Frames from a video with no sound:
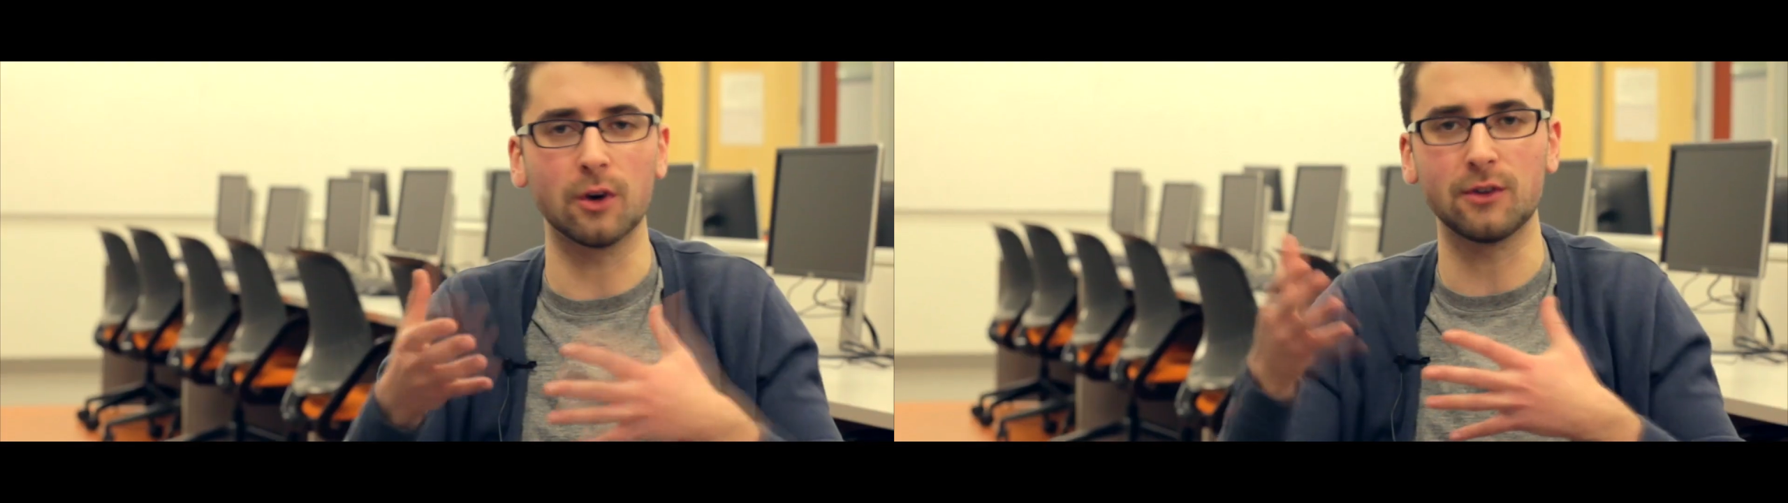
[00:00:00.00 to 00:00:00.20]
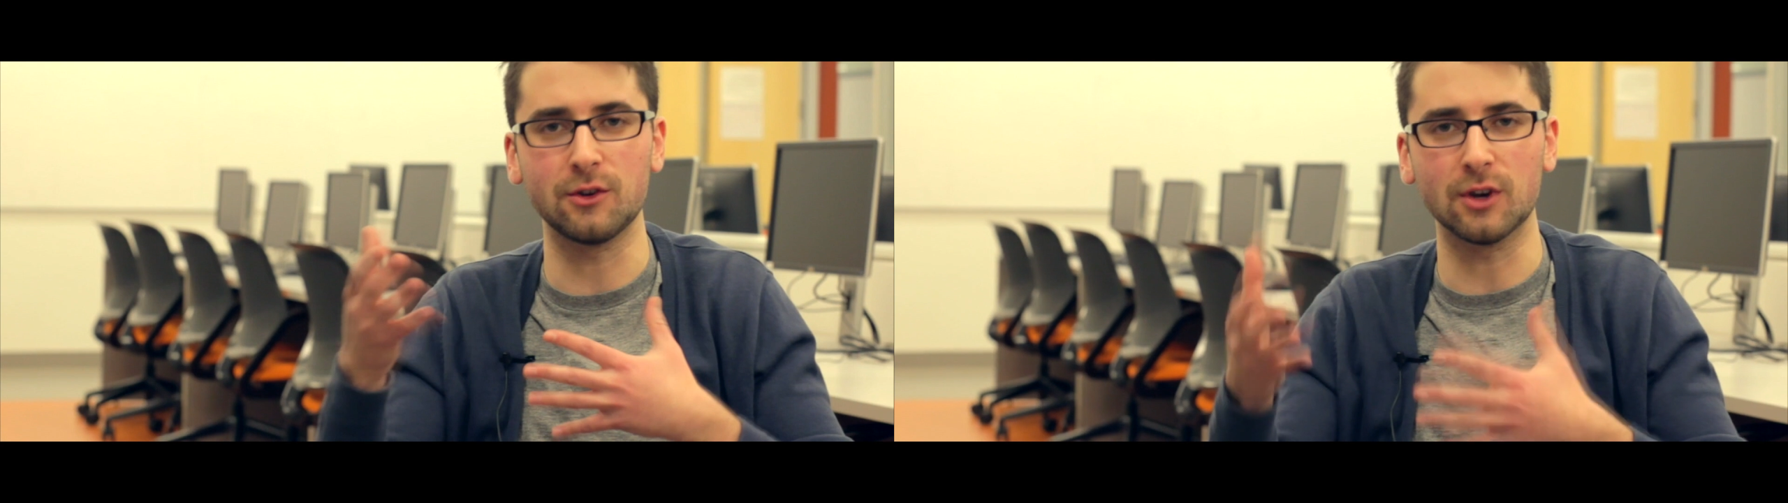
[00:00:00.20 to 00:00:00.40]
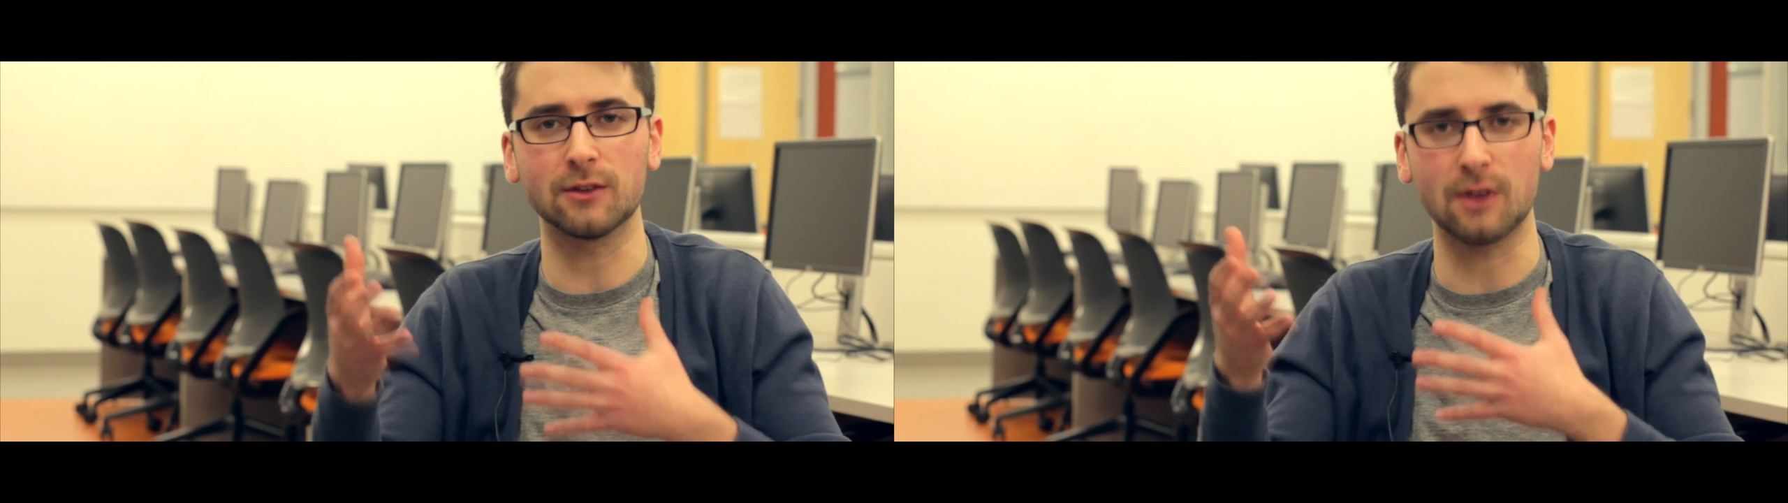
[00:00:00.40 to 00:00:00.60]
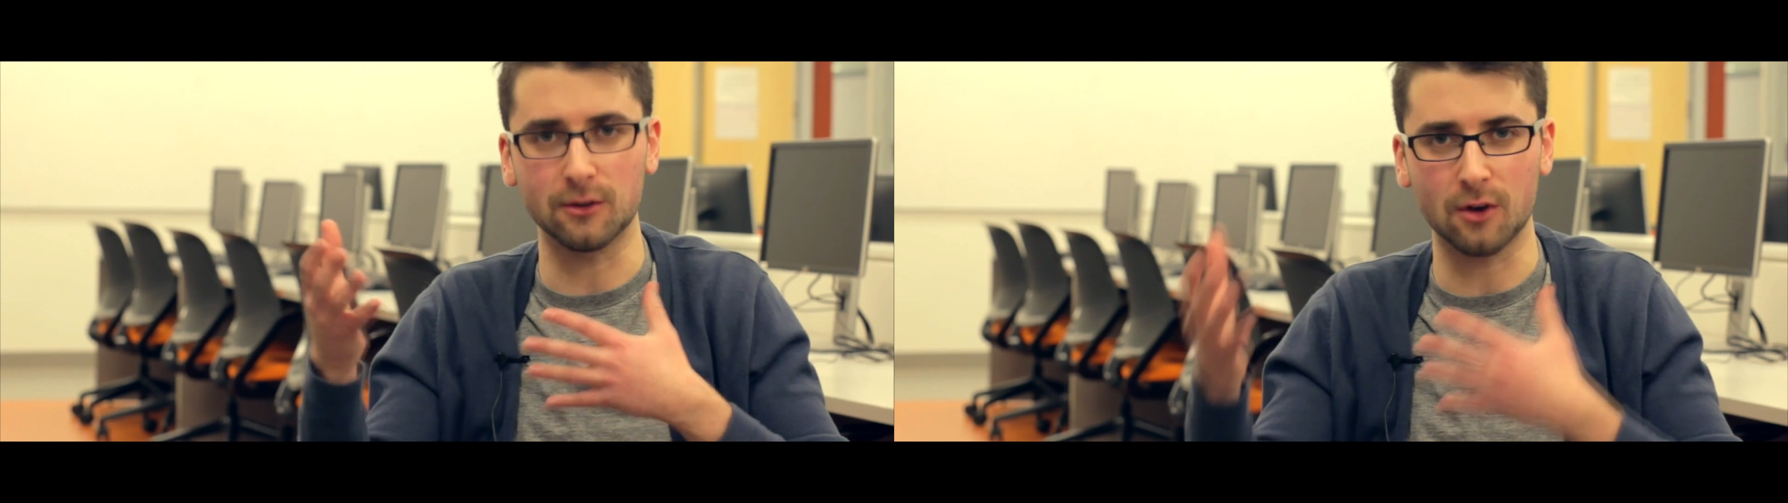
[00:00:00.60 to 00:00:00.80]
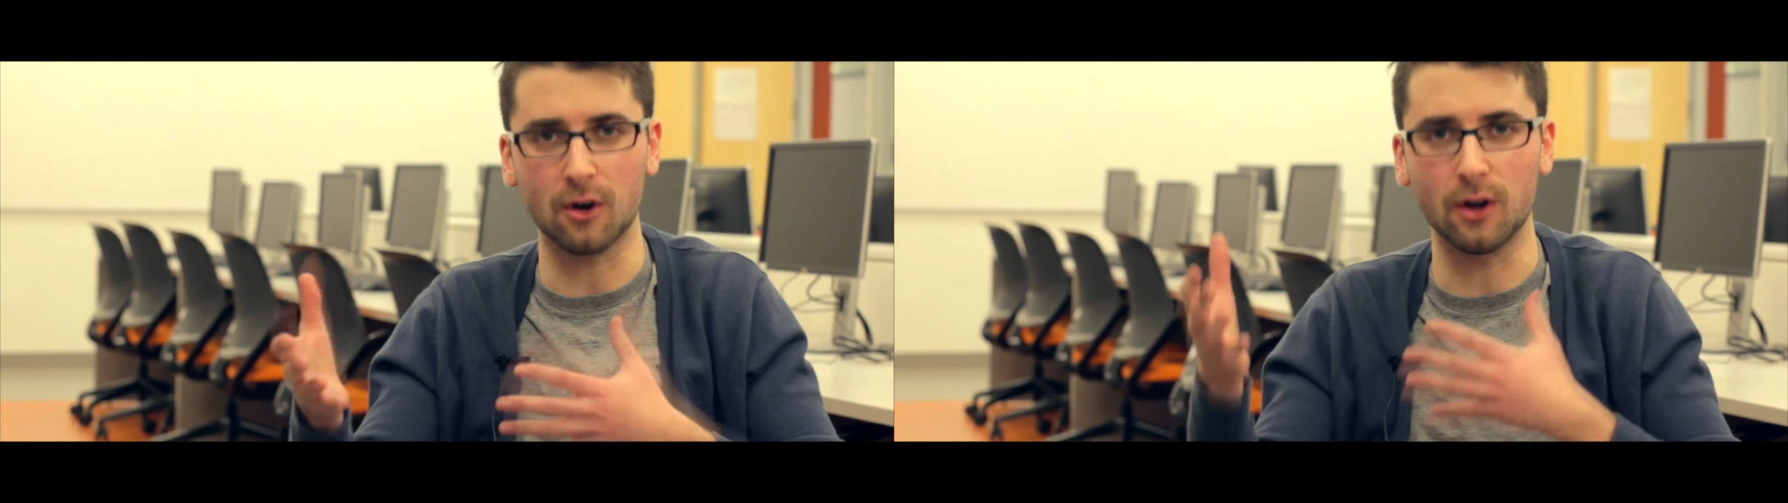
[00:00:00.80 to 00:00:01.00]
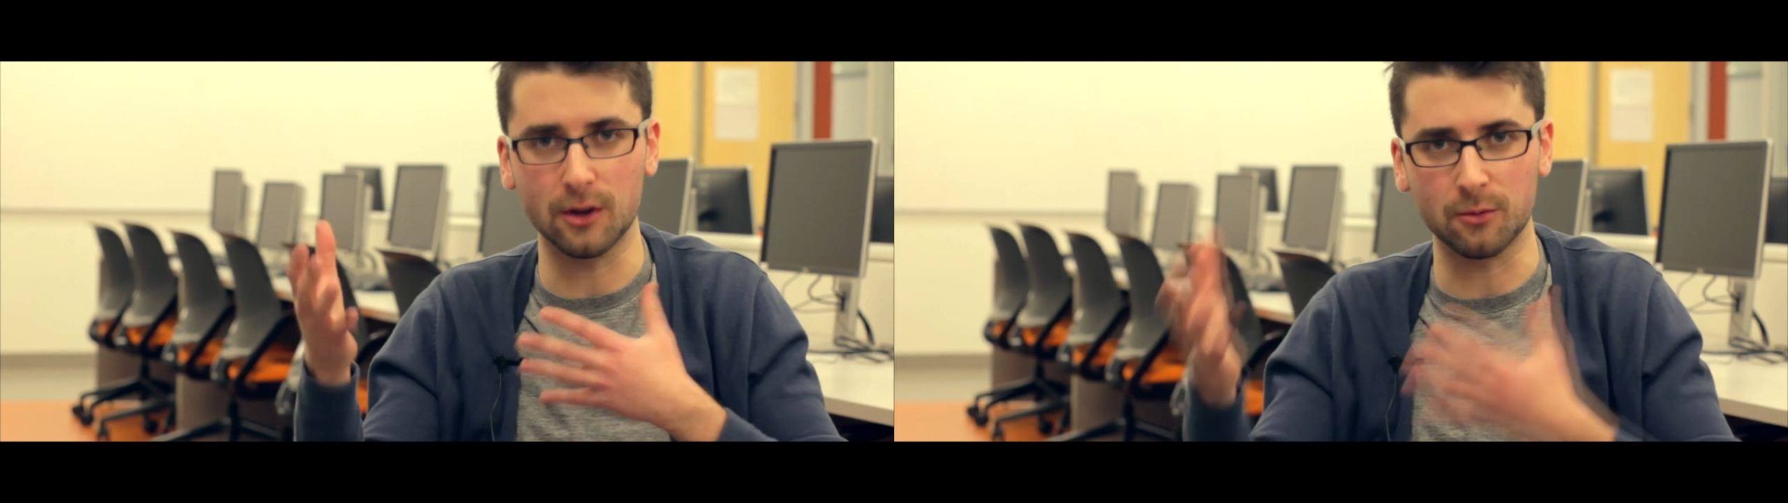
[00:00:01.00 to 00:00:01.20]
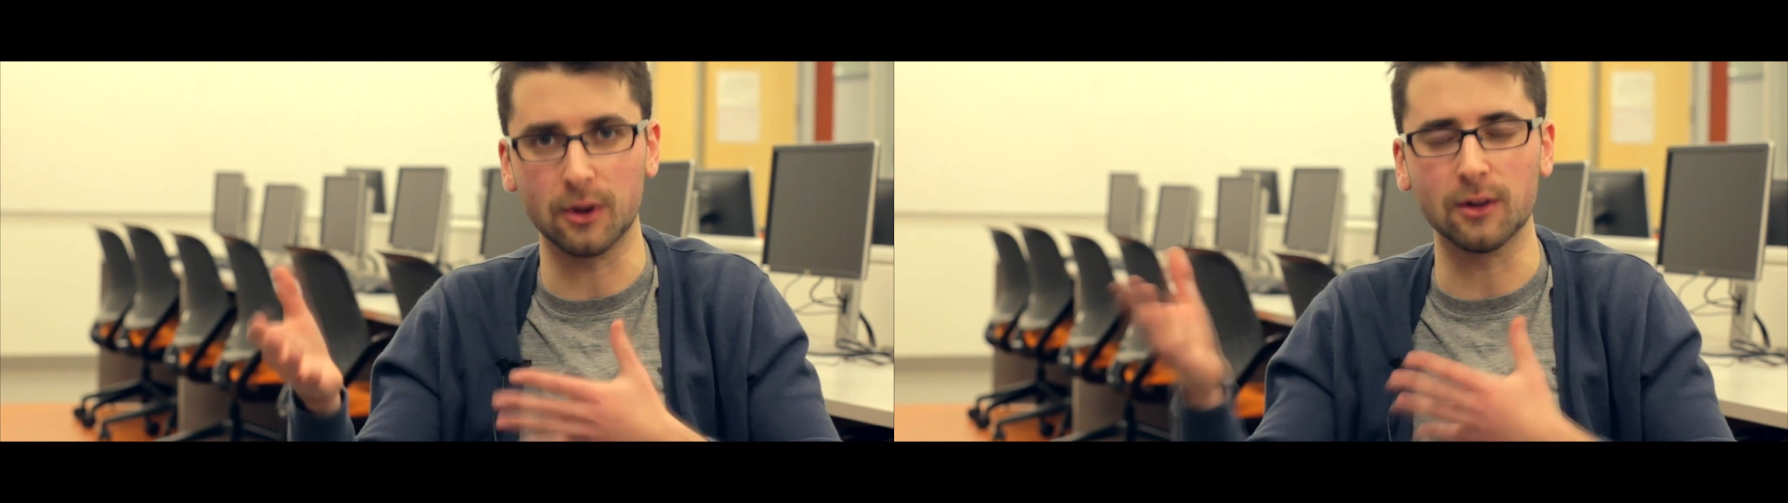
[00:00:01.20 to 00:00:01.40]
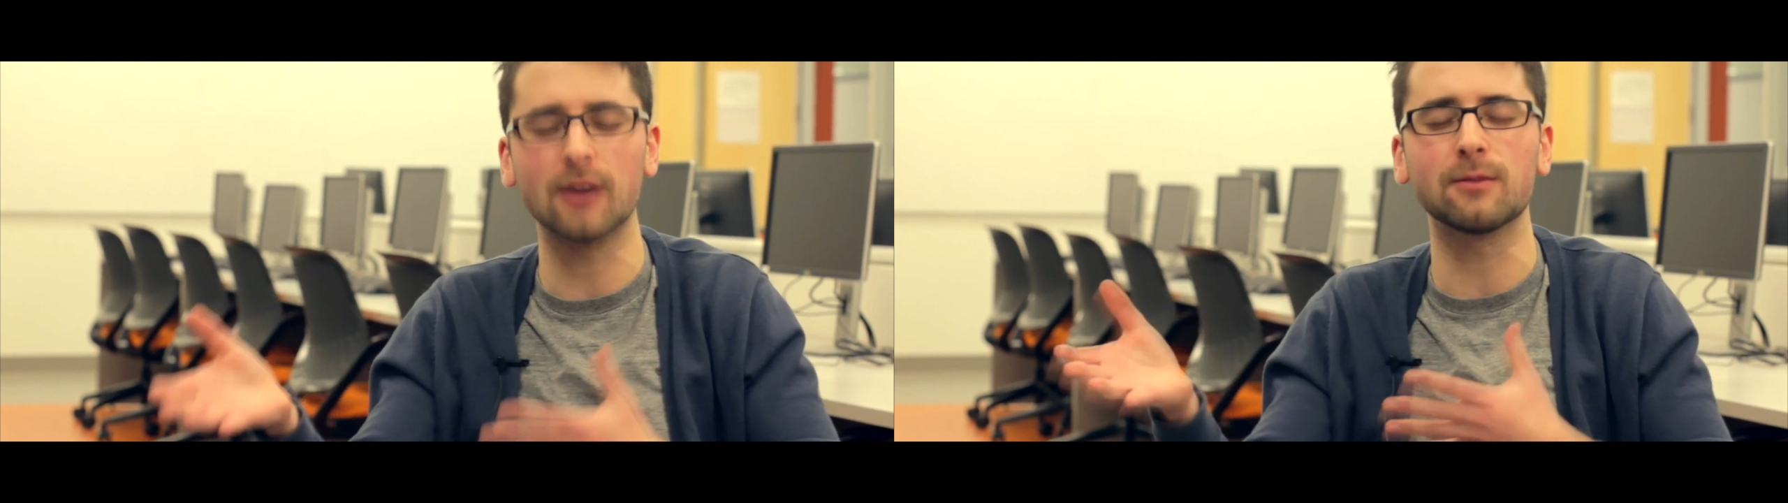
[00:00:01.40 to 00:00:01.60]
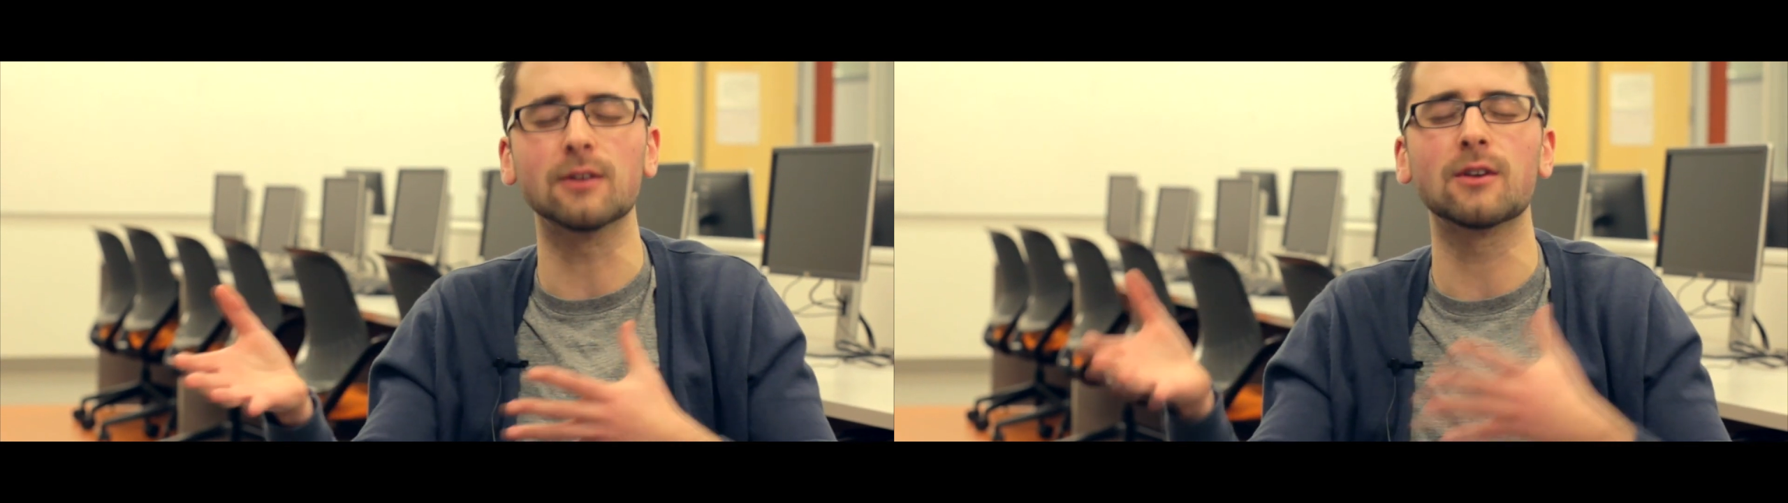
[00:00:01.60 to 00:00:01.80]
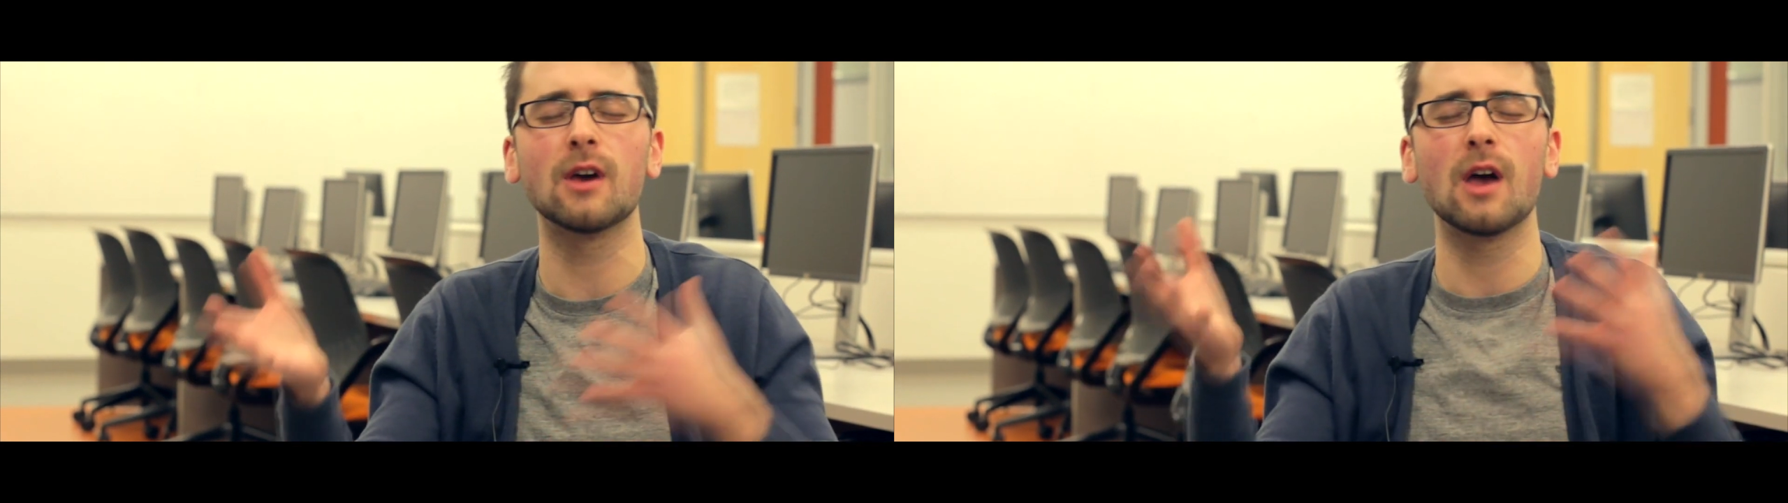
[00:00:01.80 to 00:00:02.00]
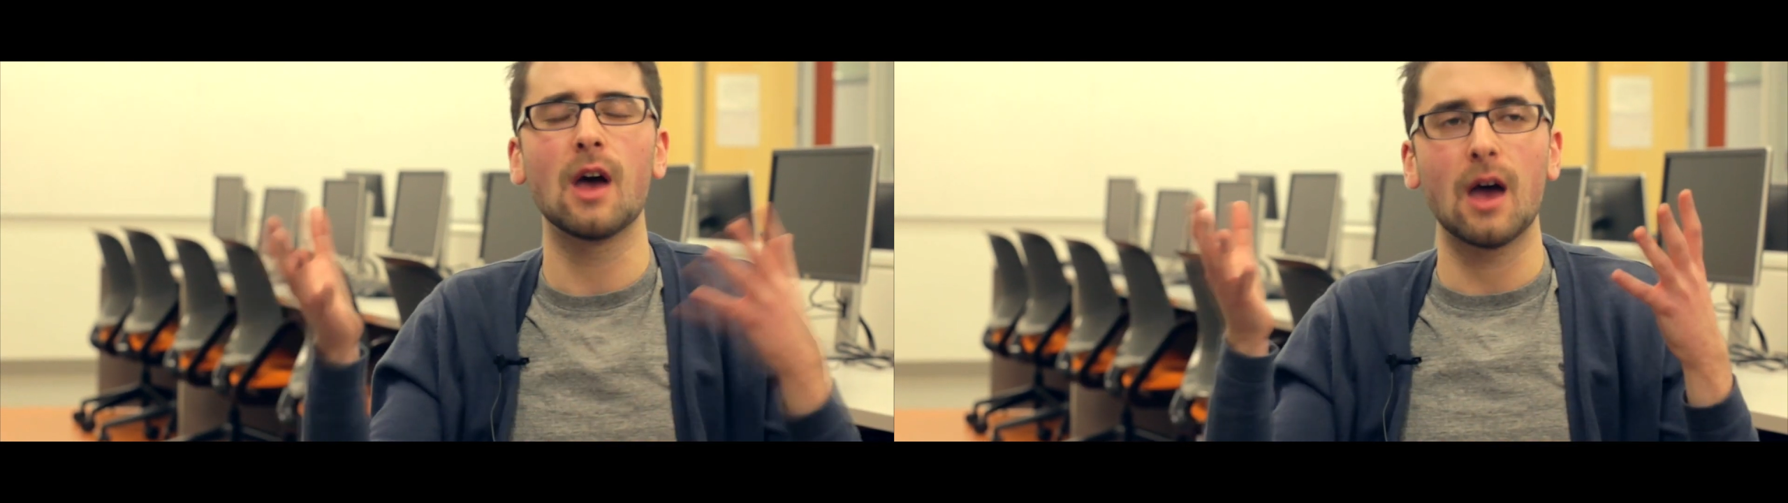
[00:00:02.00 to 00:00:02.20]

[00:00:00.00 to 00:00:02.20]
or is it just as hard as real life is?